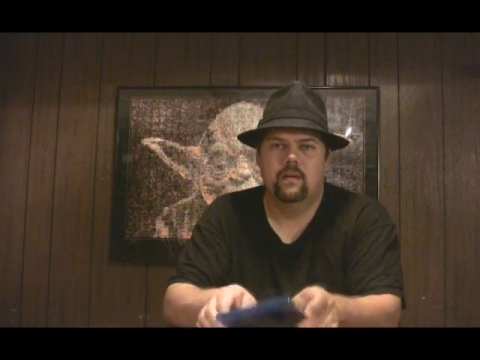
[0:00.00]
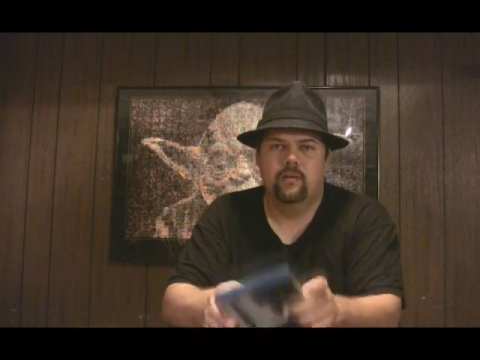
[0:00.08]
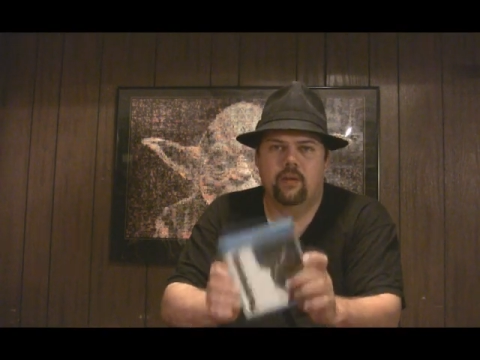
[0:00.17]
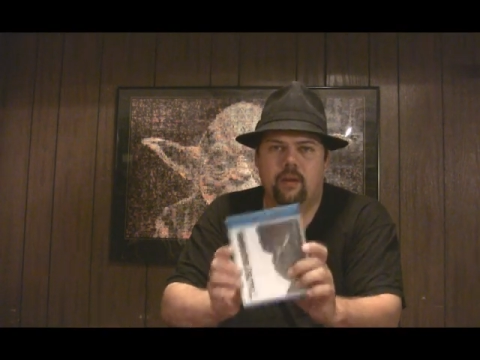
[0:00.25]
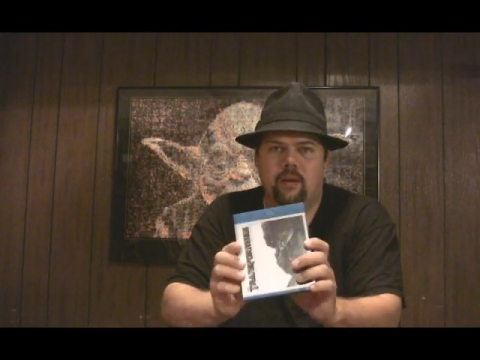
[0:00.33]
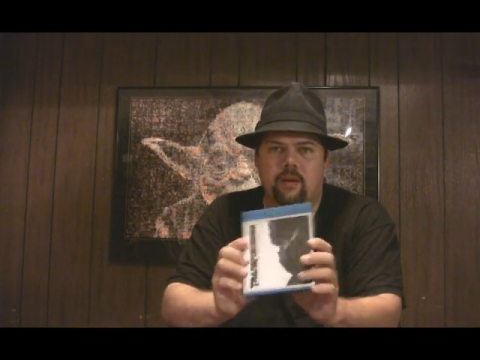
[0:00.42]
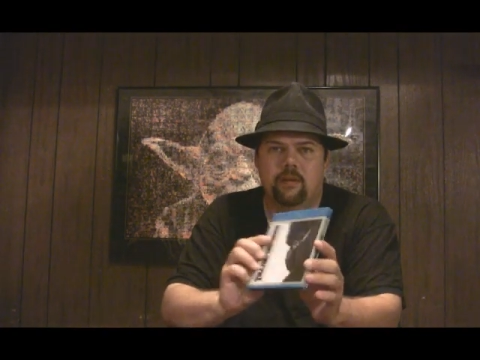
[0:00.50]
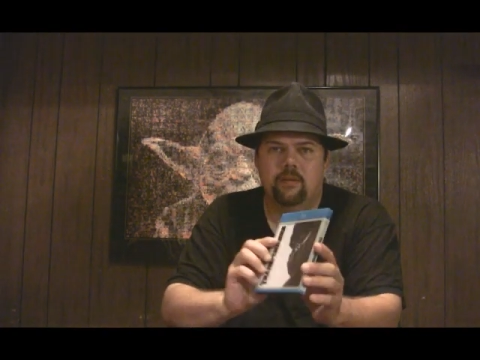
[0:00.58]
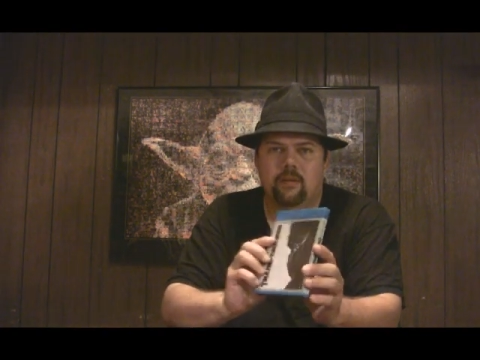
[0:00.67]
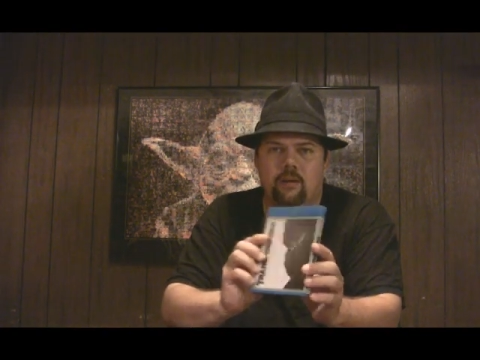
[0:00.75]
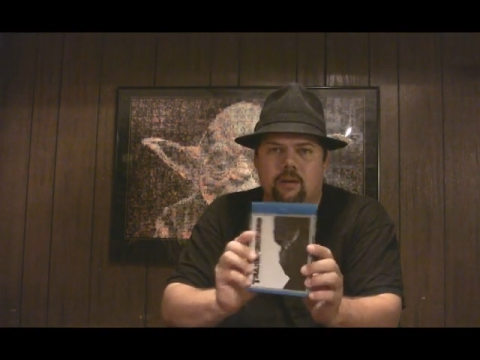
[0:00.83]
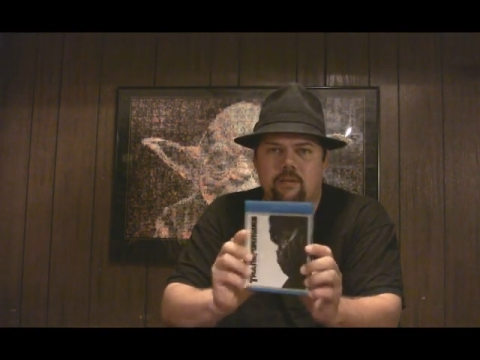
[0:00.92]
So there it
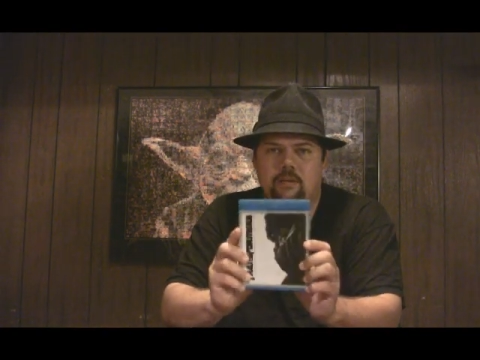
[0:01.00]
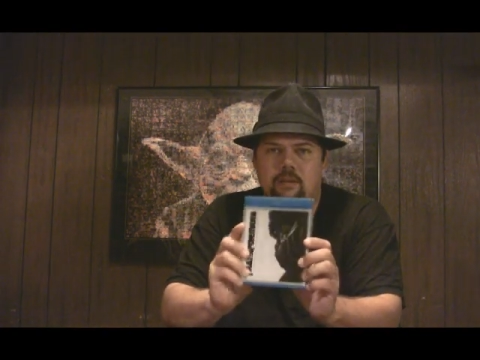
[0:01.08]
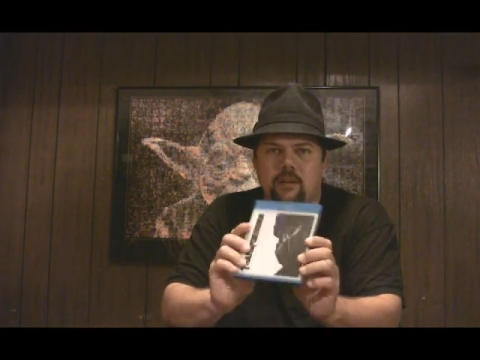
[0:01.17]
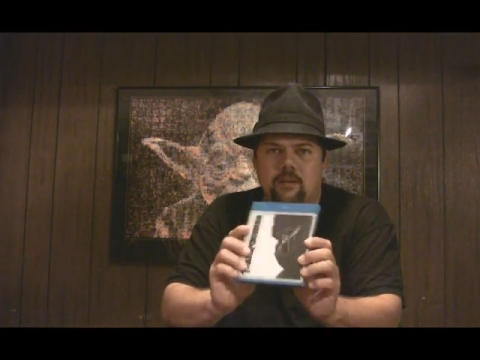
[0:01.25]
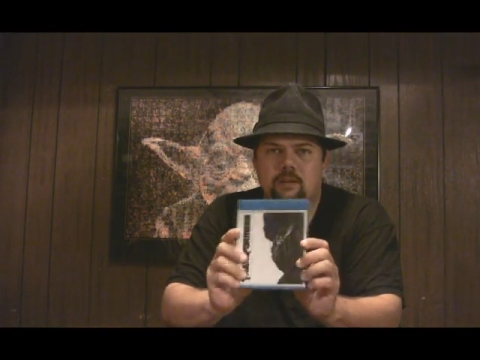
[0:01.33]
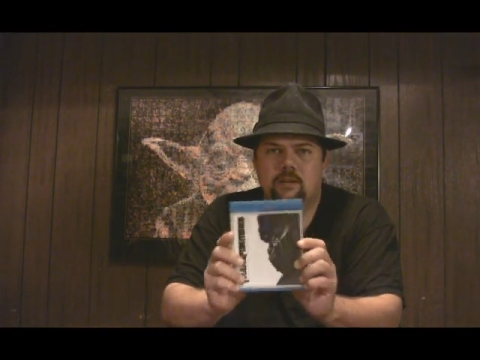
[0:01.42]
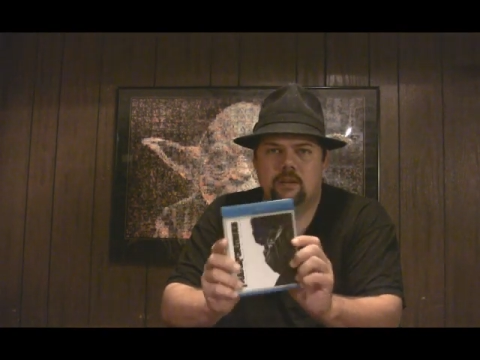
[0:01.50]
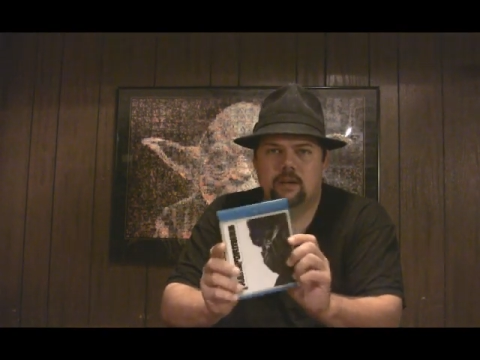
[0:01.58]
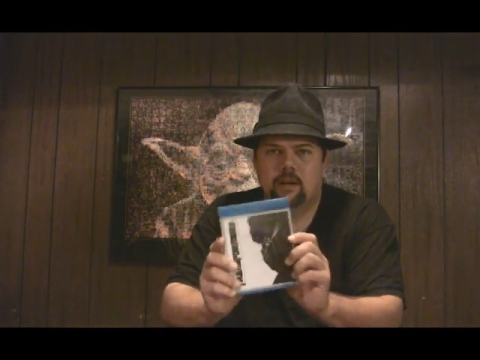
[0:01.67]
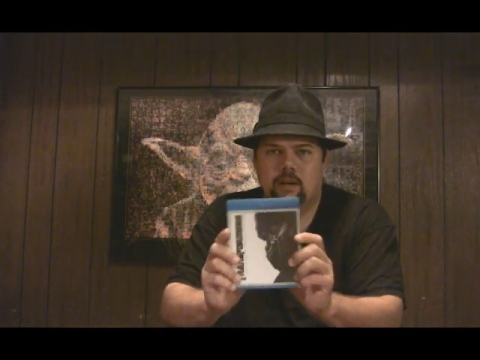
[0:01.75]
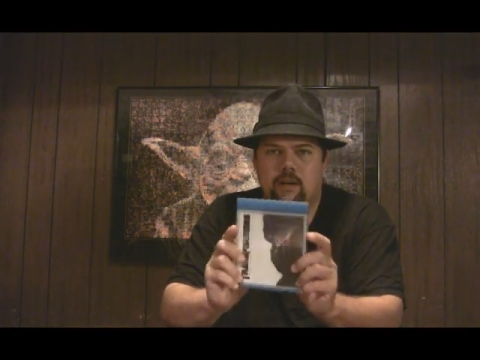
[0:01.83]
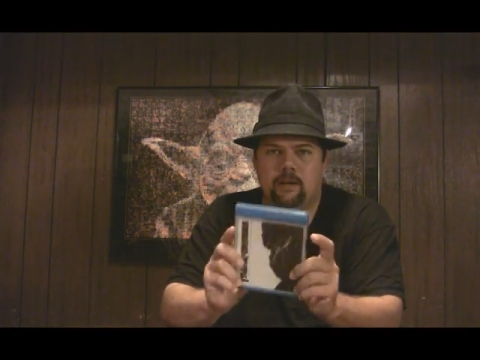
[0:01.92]
is. There's the disc.
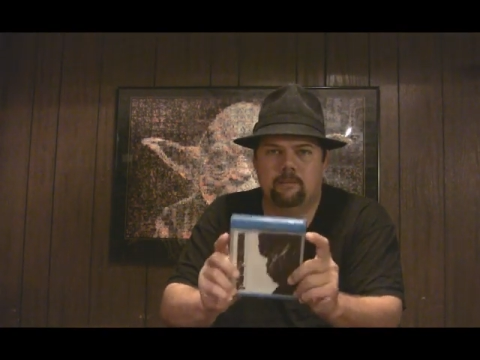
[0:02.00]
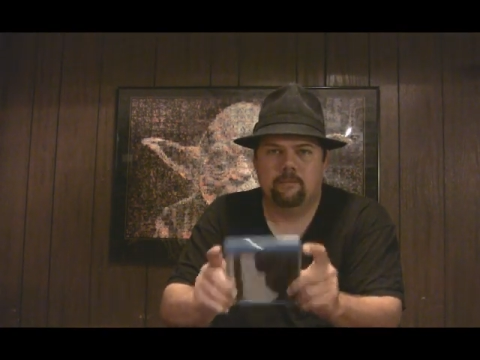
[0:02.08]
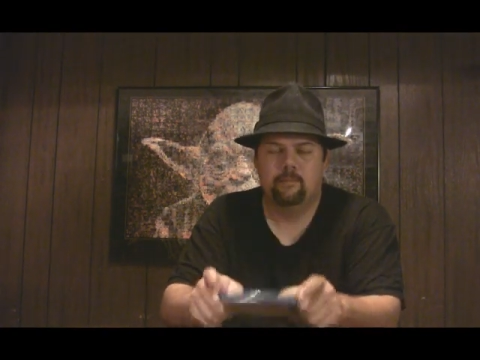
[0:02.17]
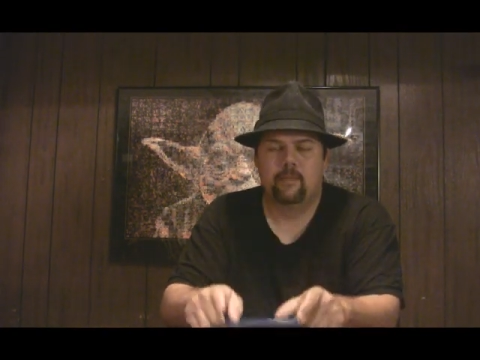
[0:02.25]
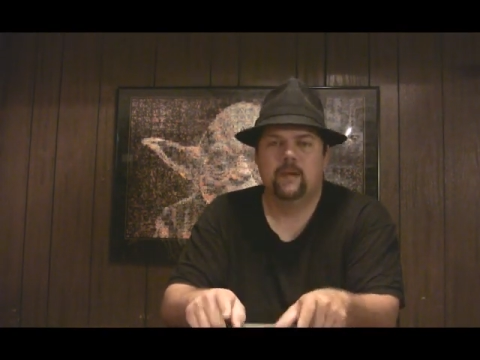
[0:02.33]
Um,